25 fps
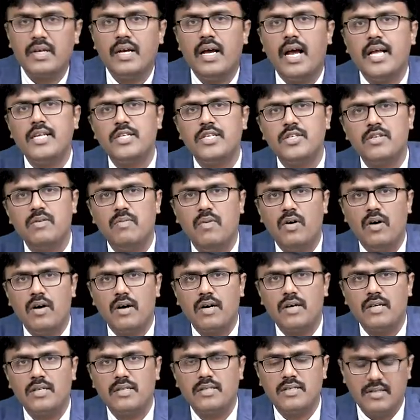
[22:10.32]
H2
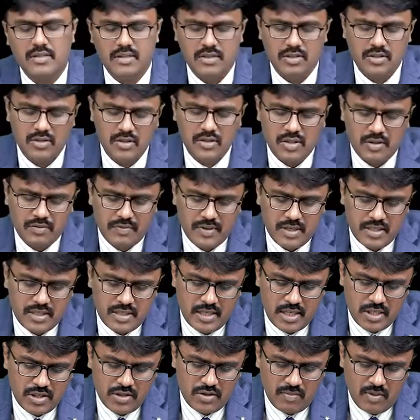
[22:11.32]
blockers. So the first
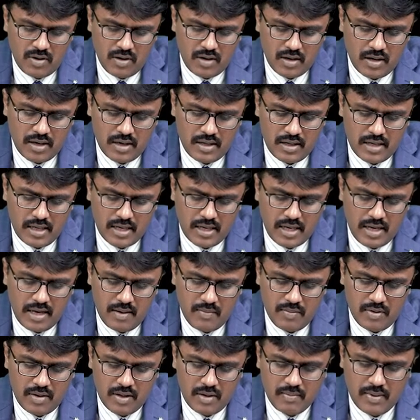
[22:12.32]
H2 blocker that
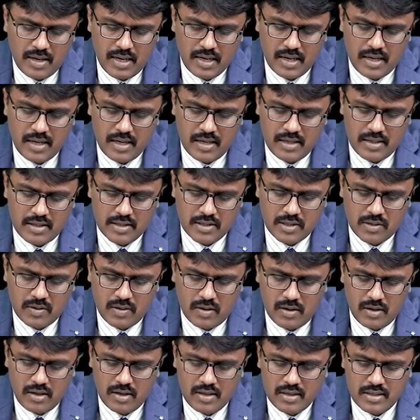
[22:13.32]
came to the market is
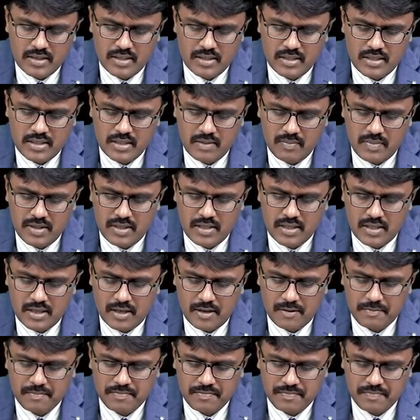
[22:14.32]
called
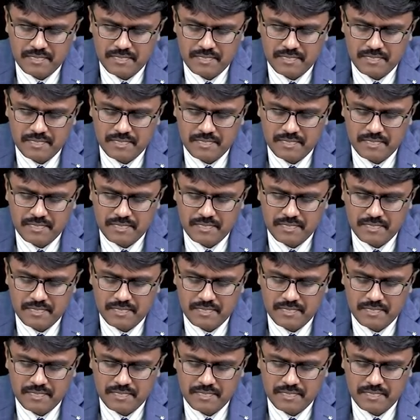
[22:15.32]
cimetidine.